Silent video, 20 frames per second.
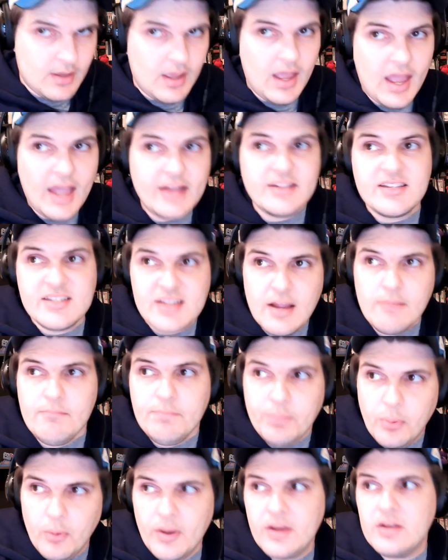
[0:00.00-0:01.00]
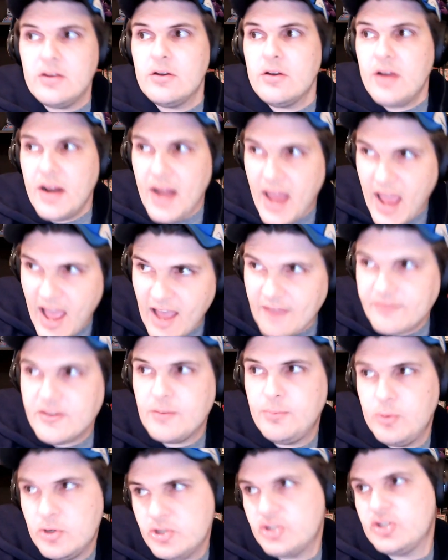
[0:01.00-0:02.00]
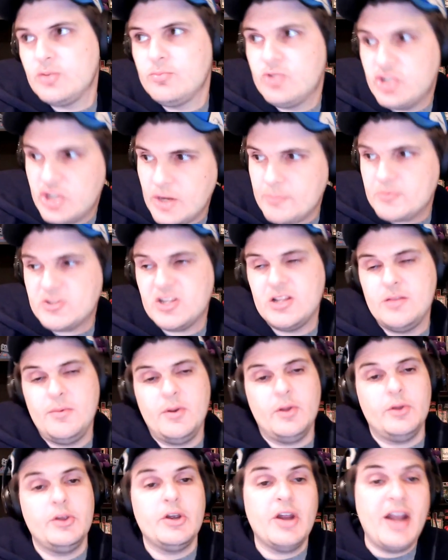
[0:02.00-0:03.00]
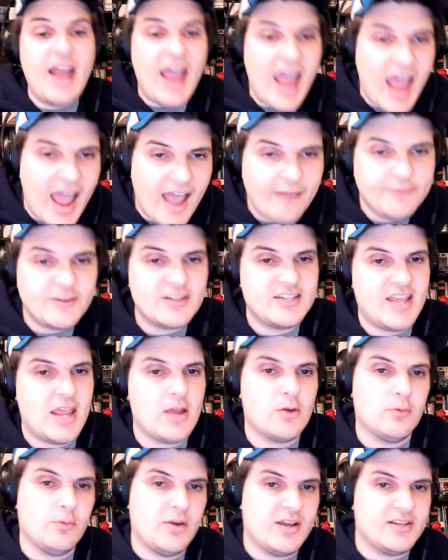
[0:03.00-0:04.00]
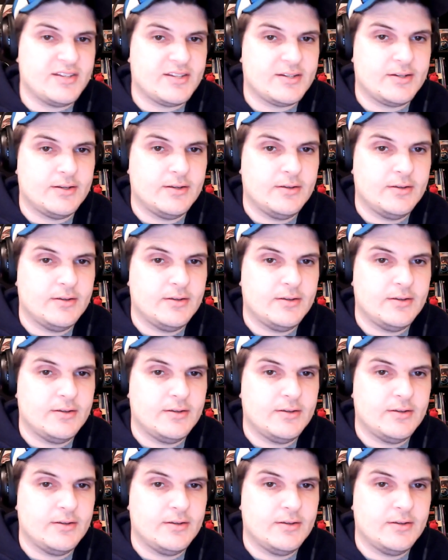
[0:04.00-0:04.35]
At some point, you're going to have to push some chips in the middle. You're going to have to take a risk.